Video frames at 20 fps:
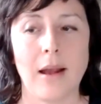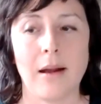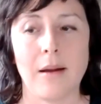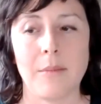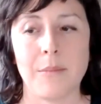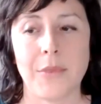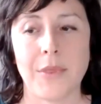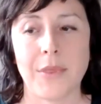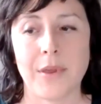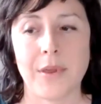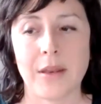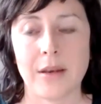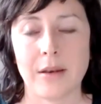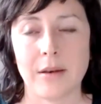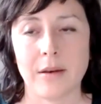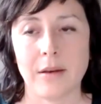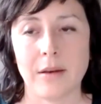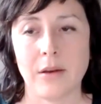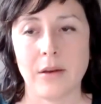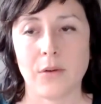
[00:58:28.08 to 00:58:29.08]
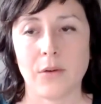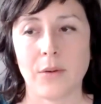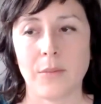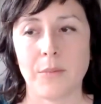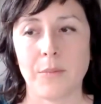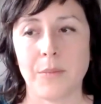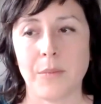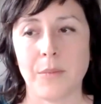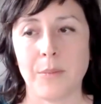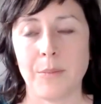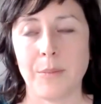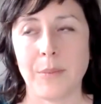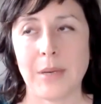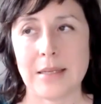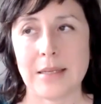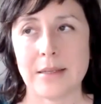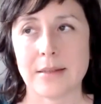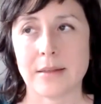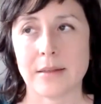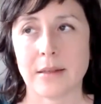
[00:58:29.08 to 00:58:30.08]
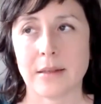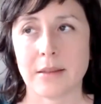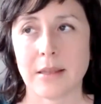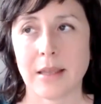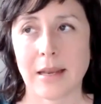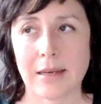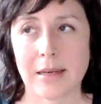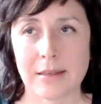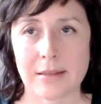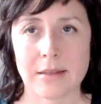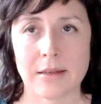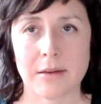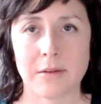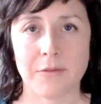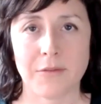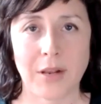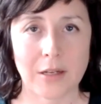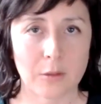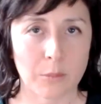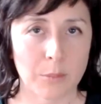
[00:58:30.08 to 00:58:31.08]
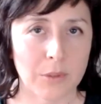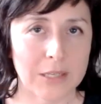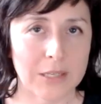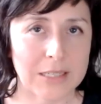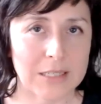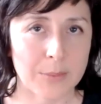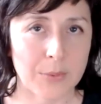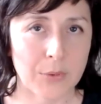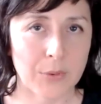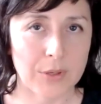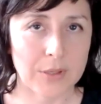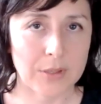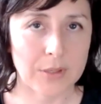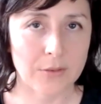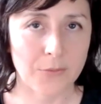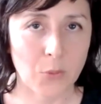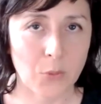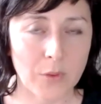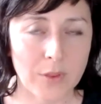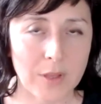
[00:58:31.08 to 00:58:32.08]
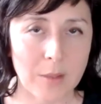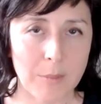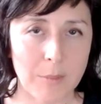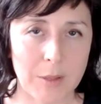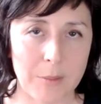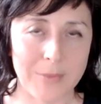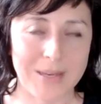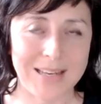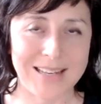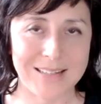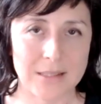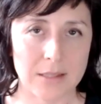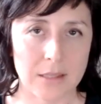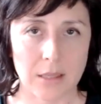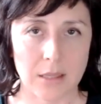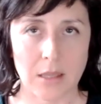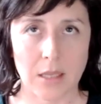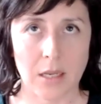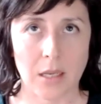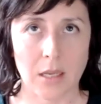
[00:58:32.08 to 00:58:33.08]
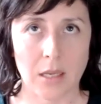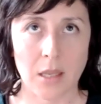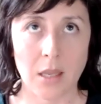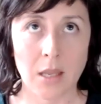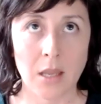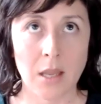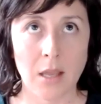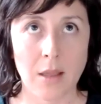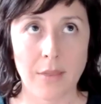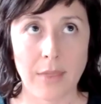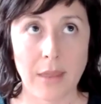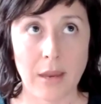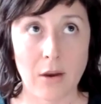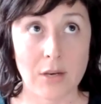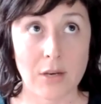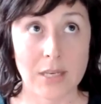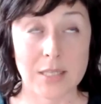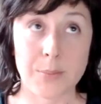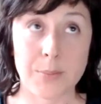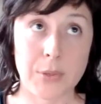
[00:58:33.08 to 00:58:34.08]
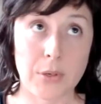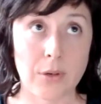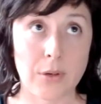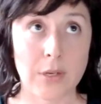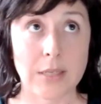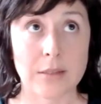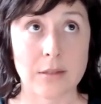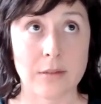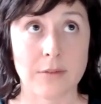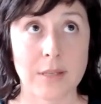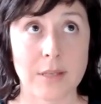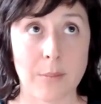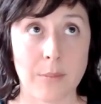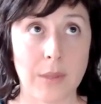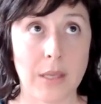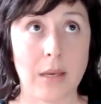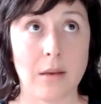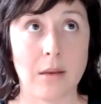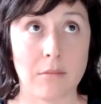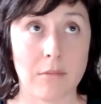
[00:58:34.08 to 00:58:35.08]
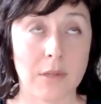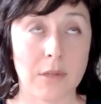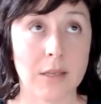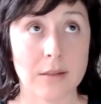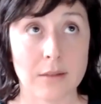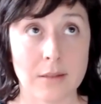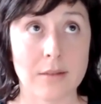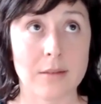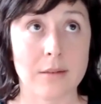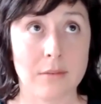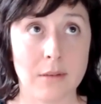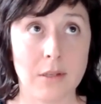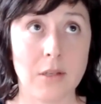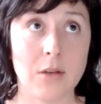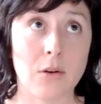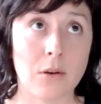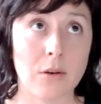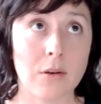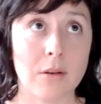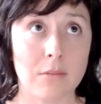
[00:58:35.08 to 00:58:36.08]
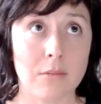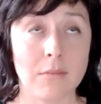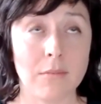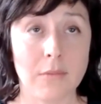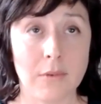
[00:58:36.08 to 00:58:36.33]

um, that you know means that that is a valuable experience for them it means that the their experience of something that's you know